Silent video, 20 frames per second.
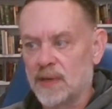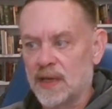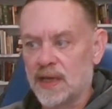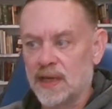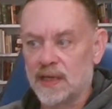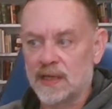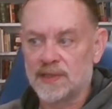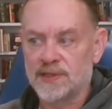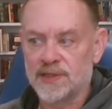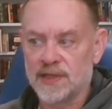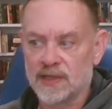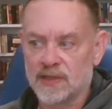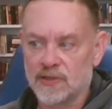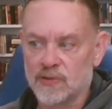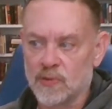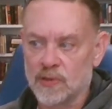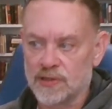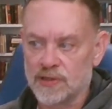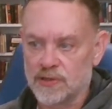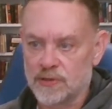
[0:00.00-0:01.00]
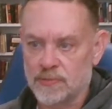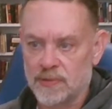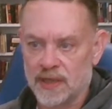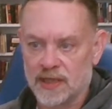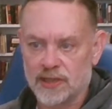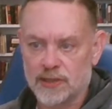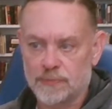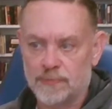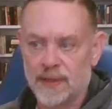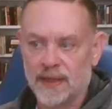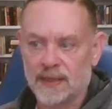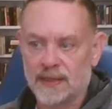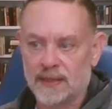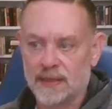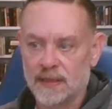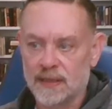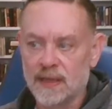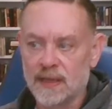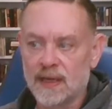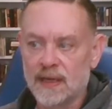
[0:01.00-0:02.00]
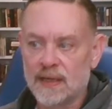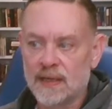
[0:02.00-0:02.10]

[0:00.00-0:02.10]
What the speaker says: age as was to be expected